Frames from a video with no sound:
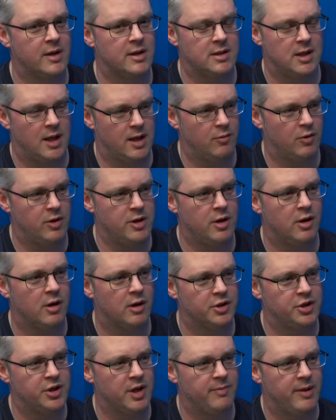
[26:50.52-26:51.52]
as like, well, you got
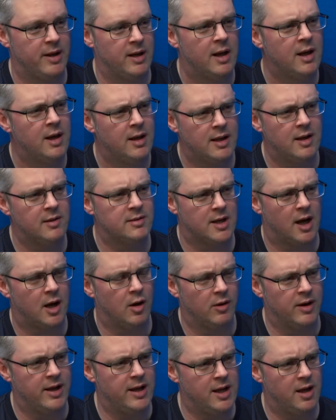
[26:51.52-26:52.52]
to chip in. There was that
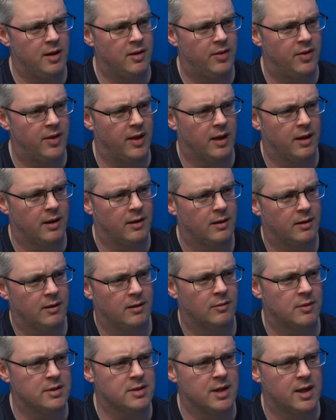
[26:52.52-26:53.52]
whole EU thing,
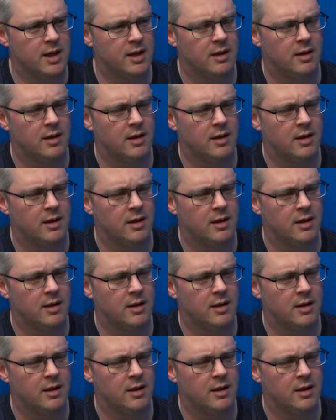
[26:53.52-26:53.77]
wasn't it?